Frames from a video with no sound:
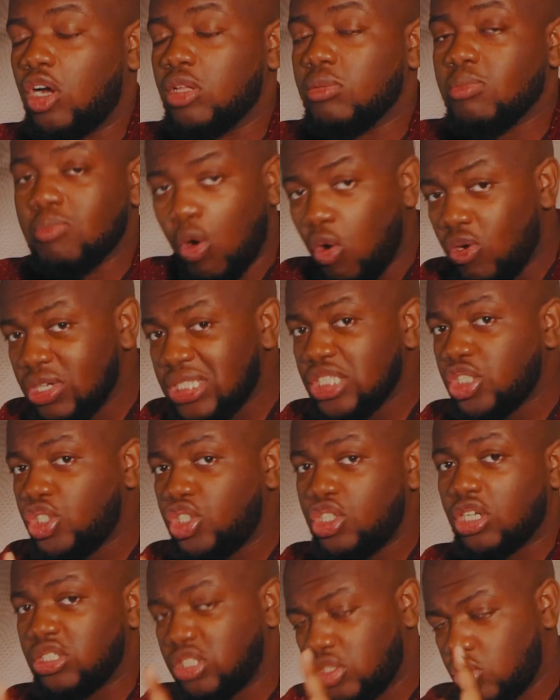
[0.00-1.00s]
on more than
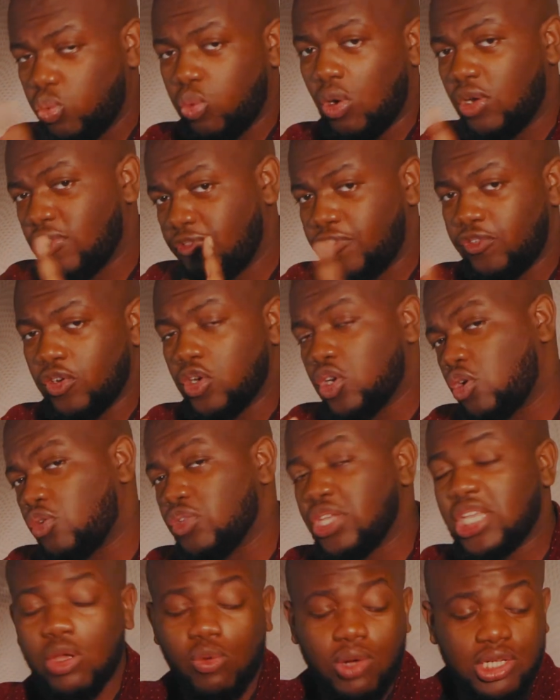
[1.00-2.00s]
just one photo,
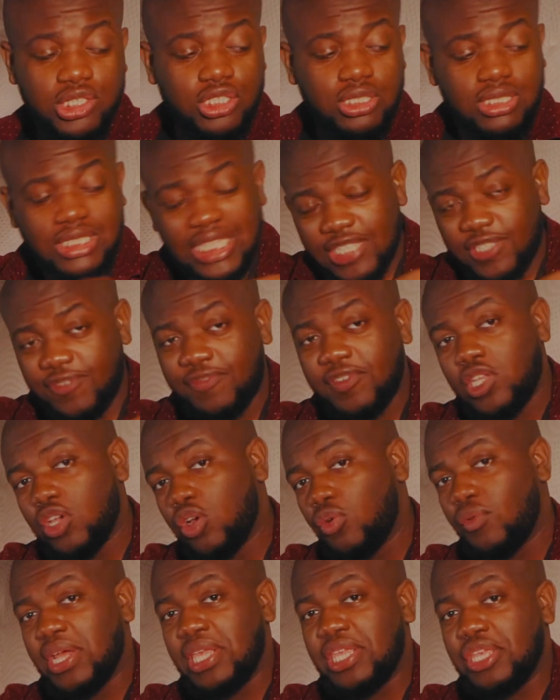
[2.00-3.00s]
you can watch this video
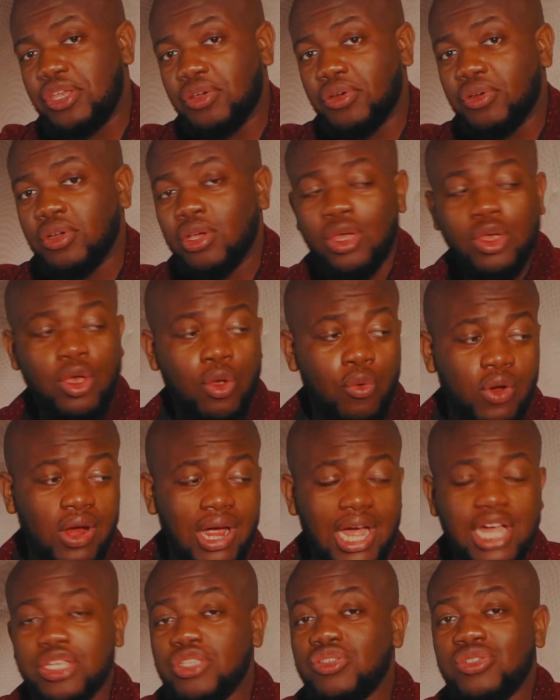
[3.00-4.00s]
right here where
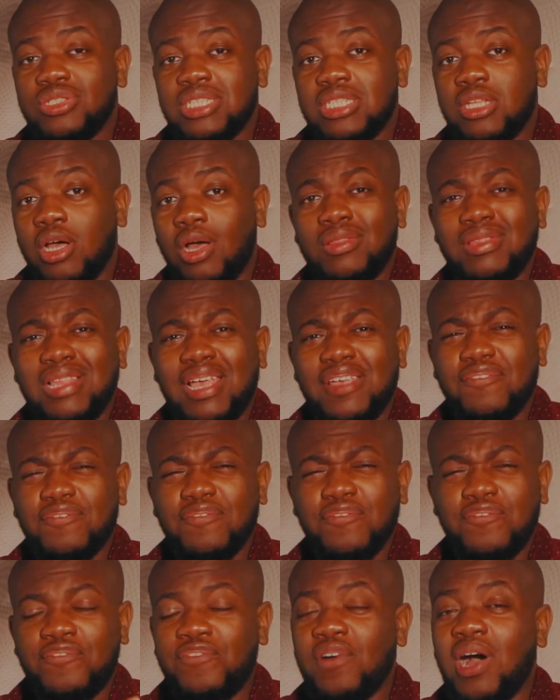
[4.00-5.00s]
I use it on like
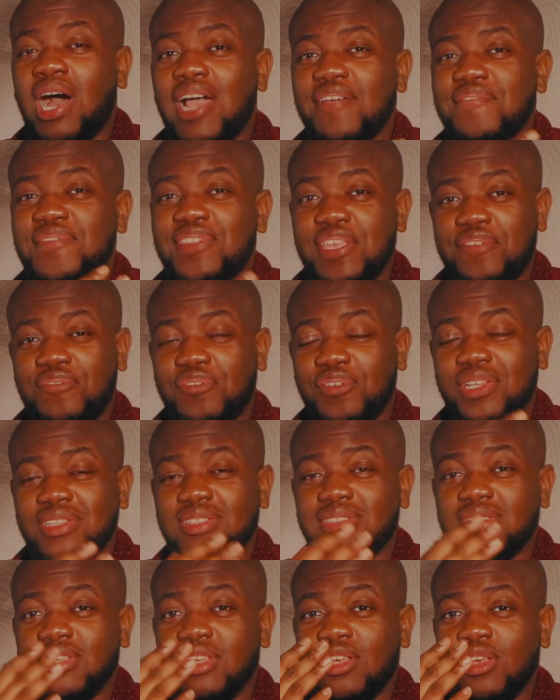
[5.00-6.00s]
5
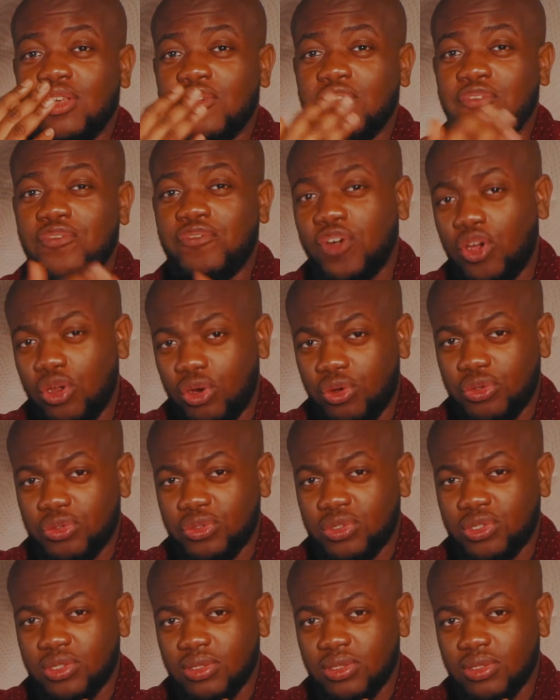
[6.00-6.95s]
different photos. You